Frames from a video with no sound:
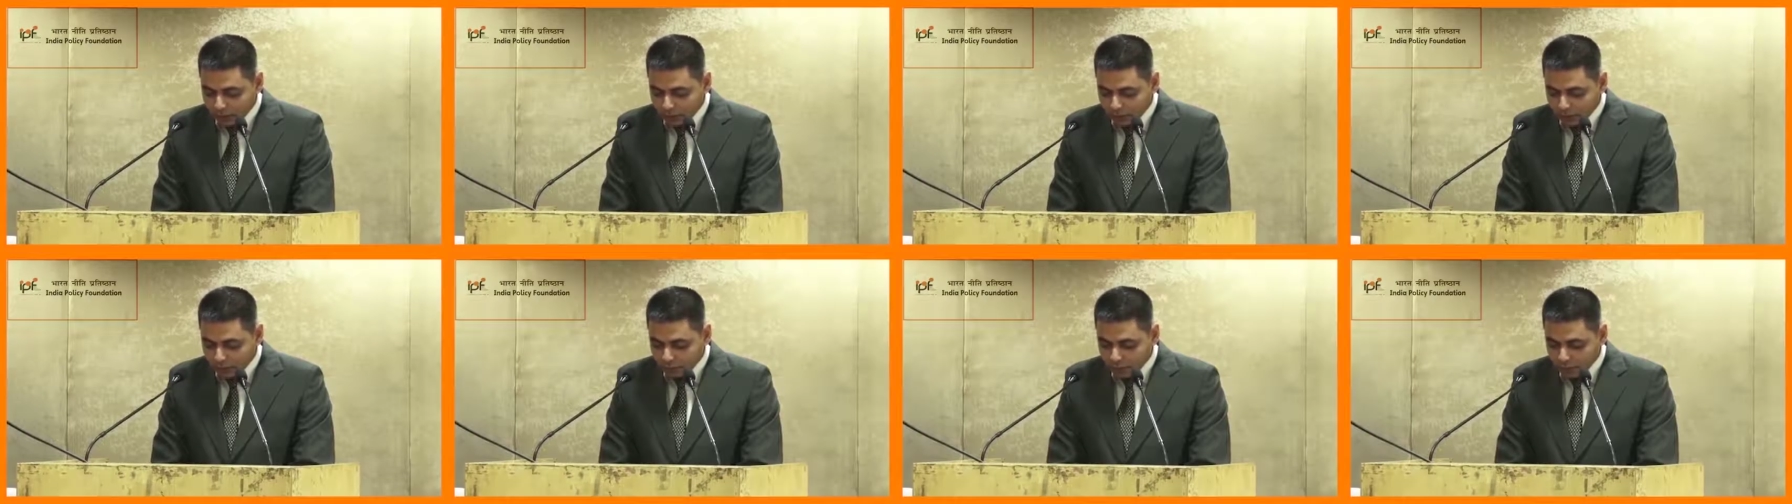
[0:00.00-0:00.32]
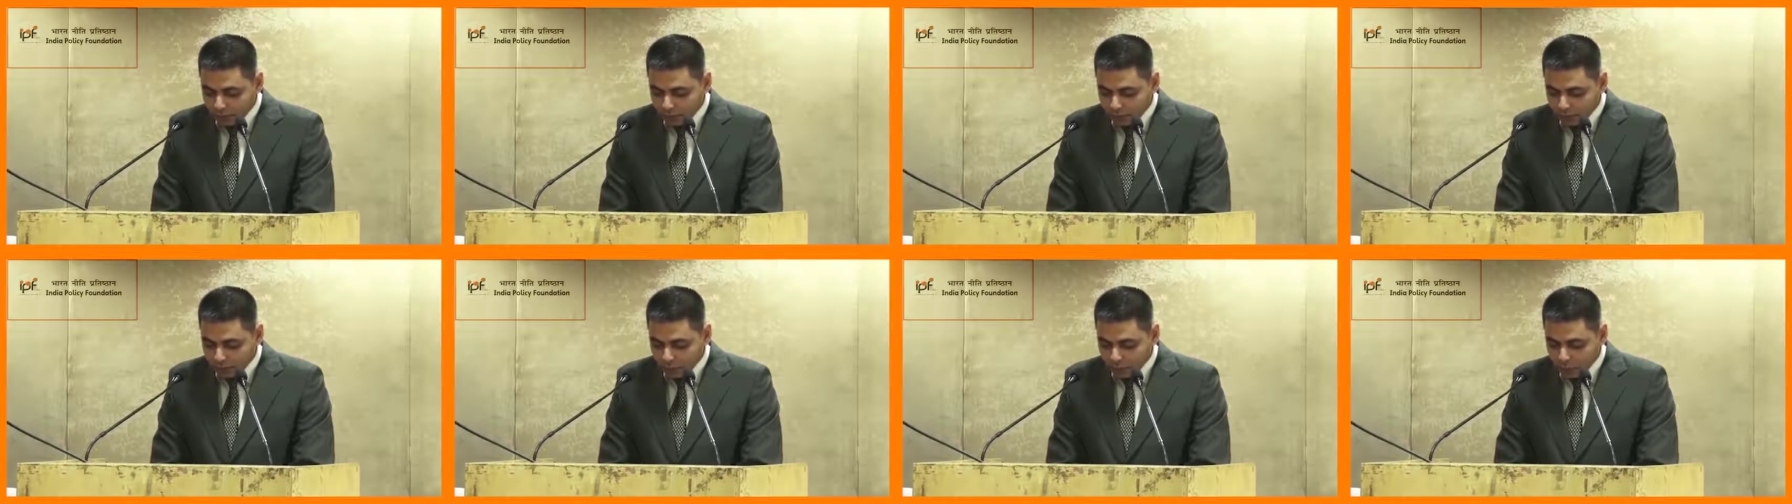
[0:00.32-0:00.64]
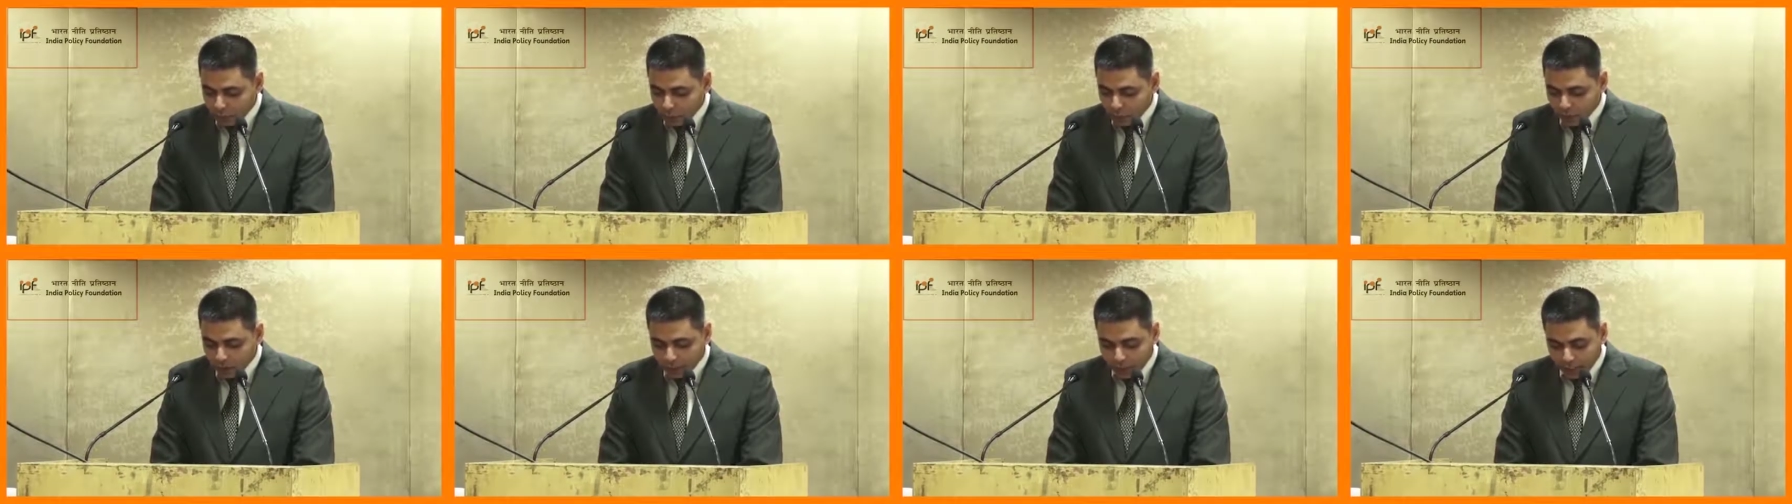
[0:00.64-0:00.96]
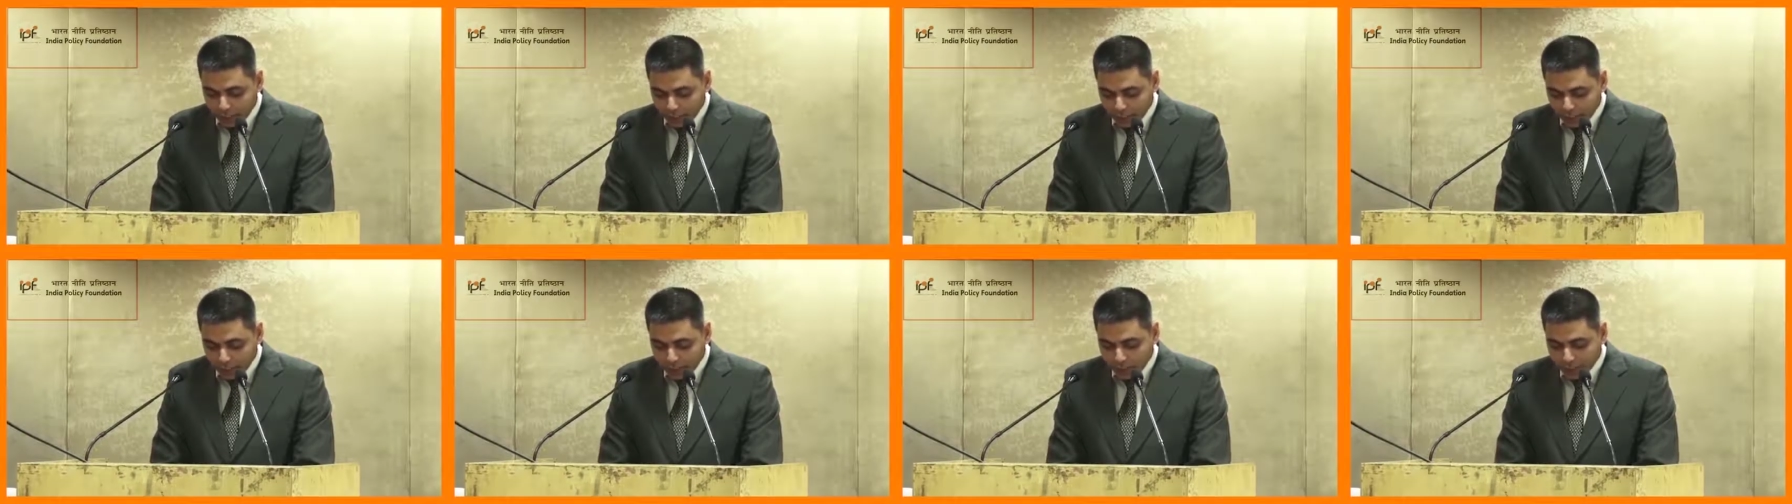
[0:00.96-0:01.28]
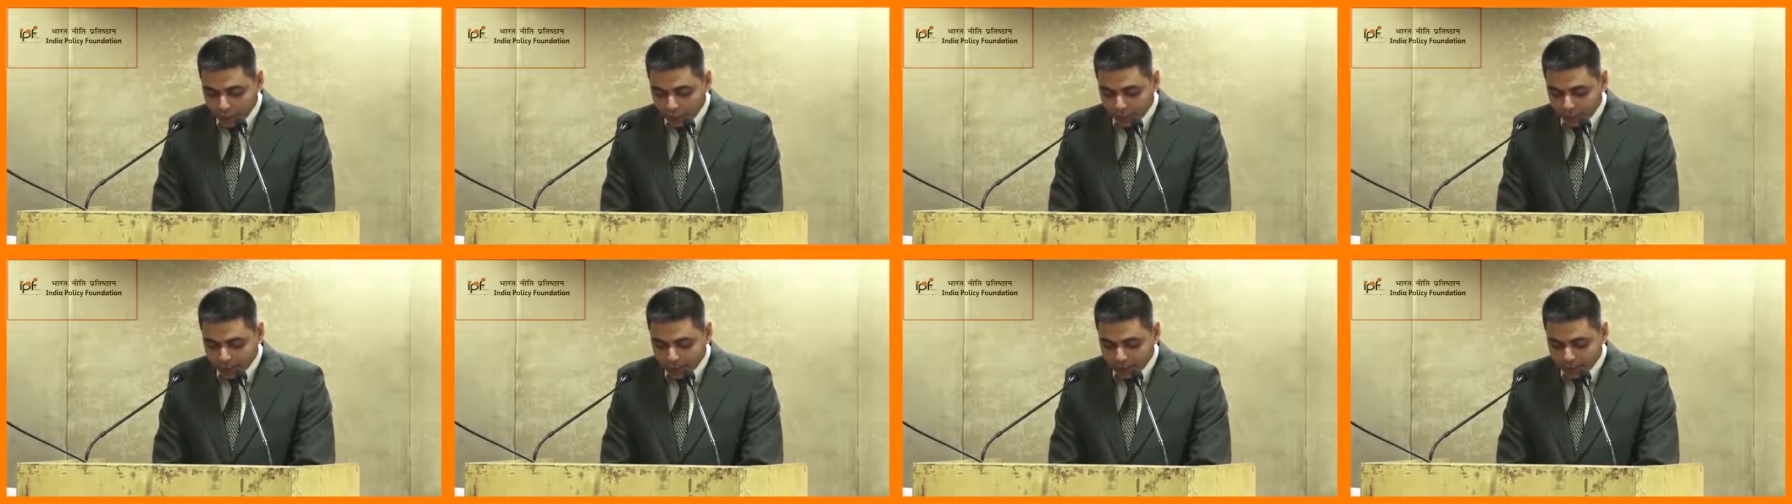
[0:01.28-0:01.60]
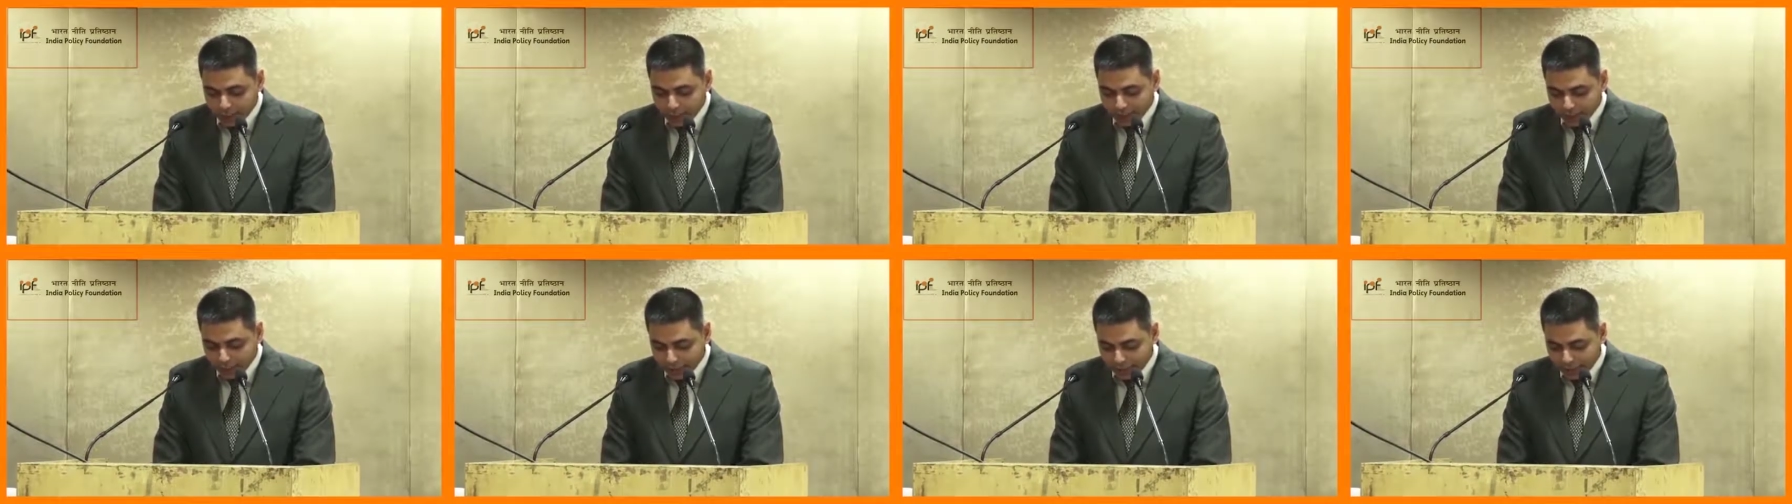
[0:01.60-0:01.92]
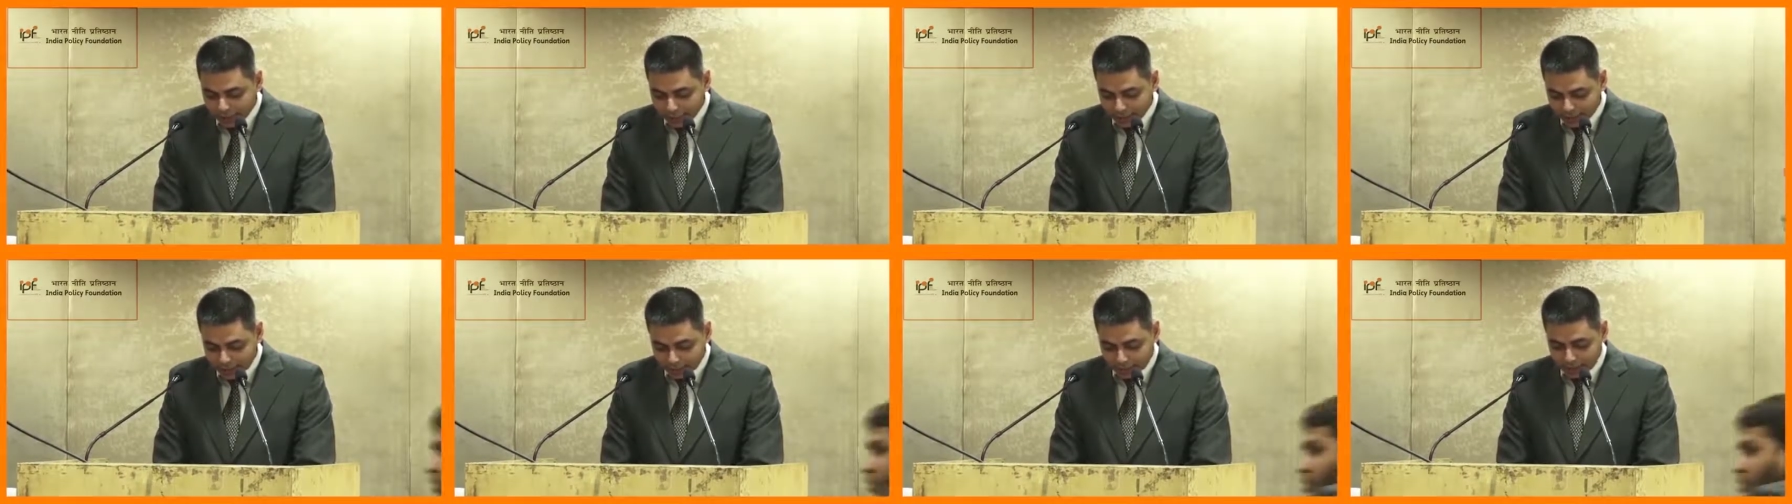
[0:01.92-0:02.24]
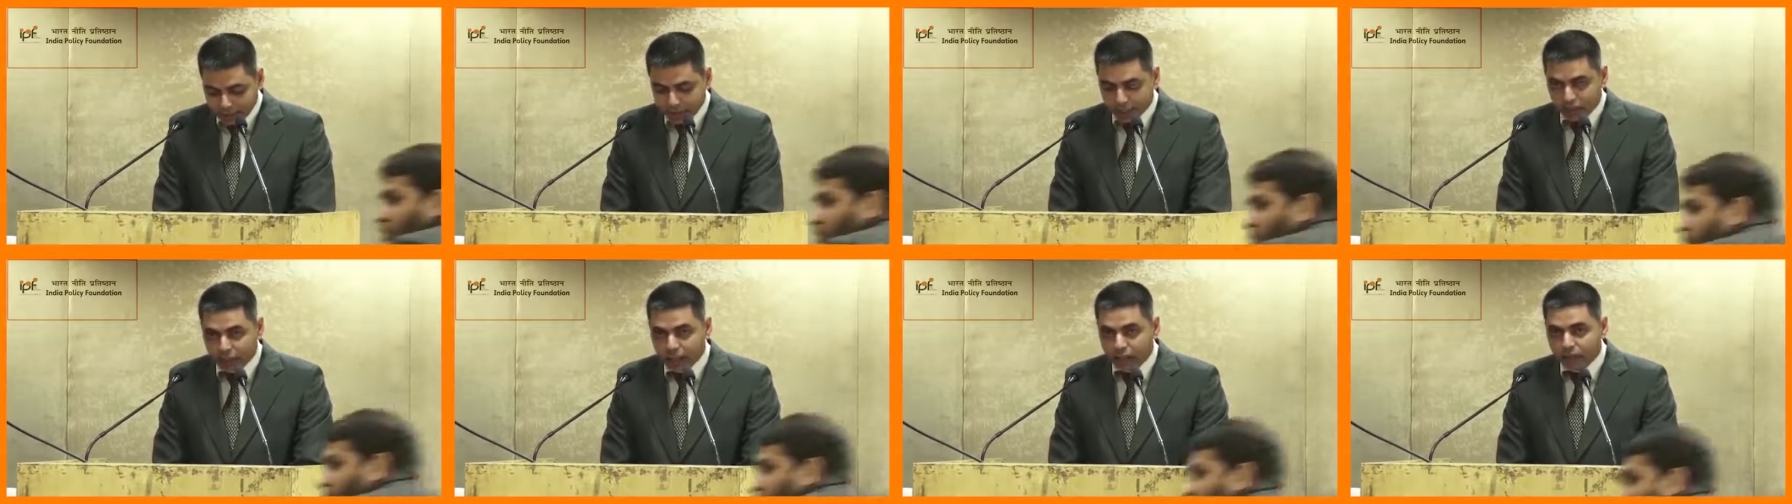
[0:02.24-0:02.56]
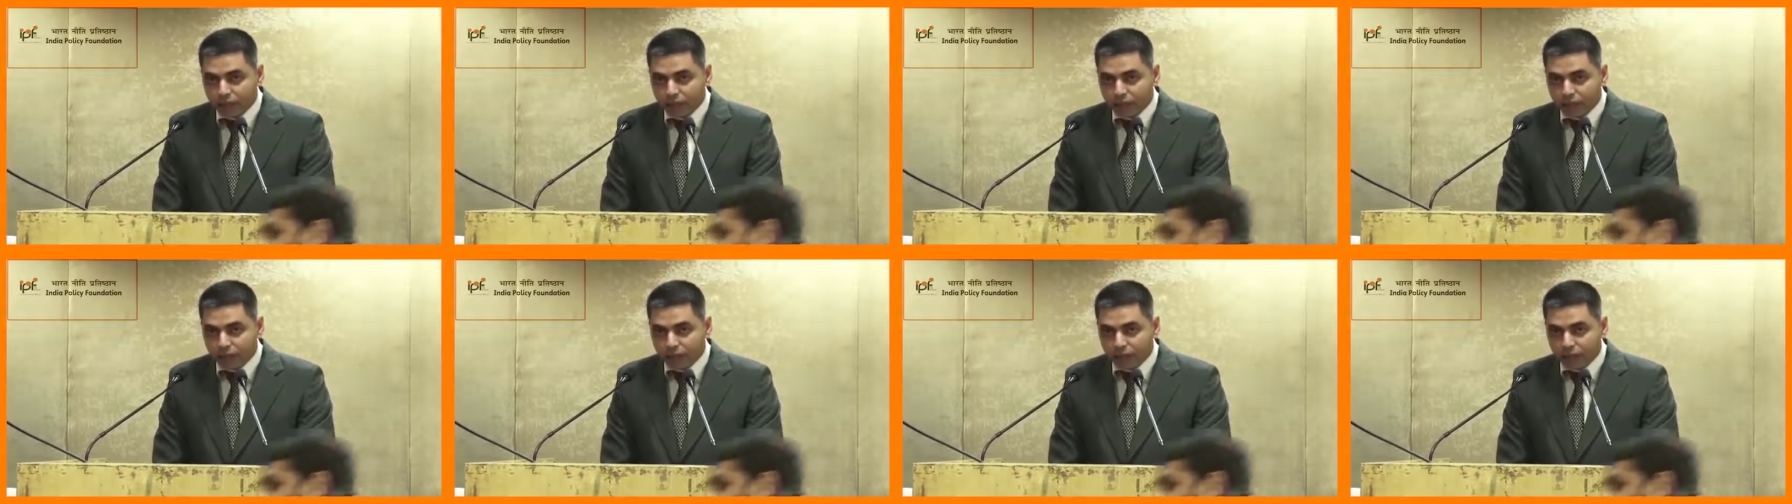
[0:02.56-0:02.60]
of the people who carried out these killings,